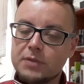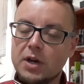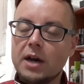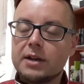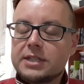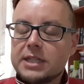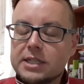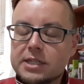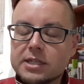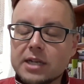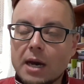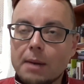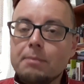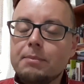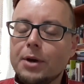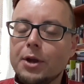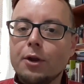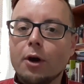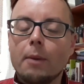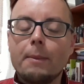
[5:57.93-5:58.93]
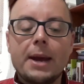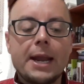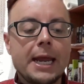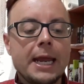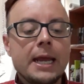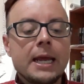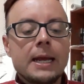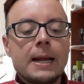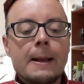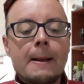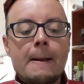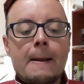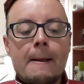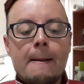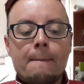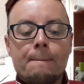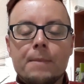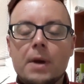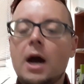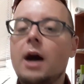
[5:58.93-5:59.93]
I did some, but not many.
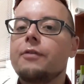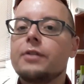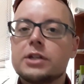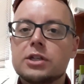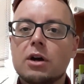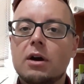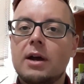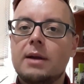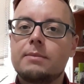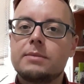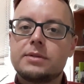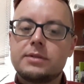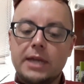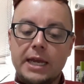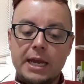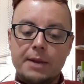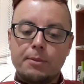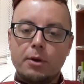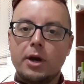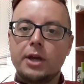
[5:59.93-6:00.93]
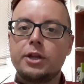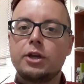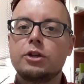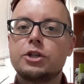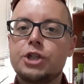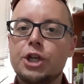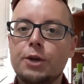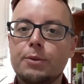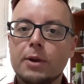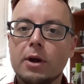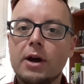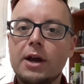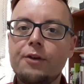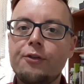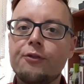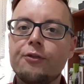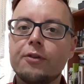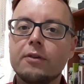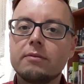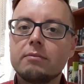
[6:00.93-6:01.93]
Other times in my YouTube
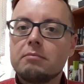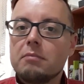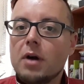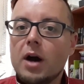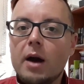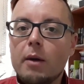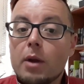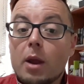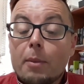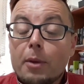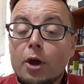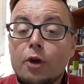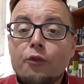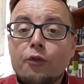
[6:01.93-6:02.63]
life, I will upload